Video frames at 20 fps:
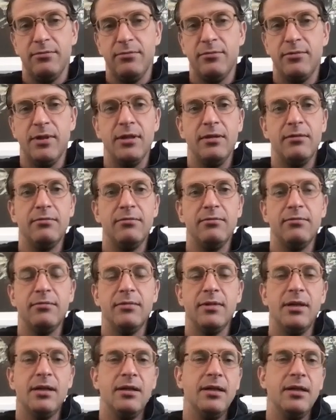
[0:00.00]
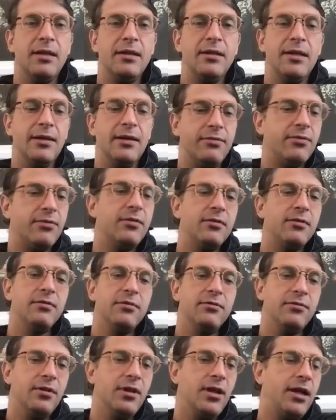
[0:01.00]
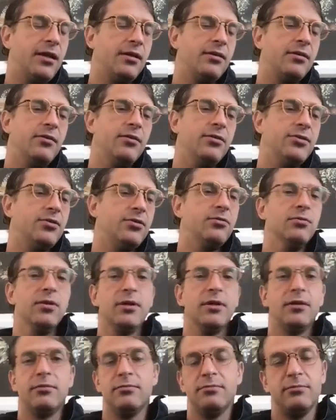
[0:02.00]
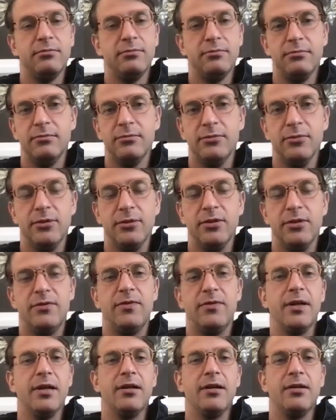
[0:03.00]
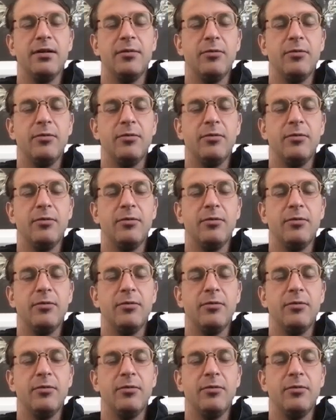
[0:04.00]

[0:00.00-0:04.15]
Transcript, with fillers: right? I, I never liked the schooling, which is funny because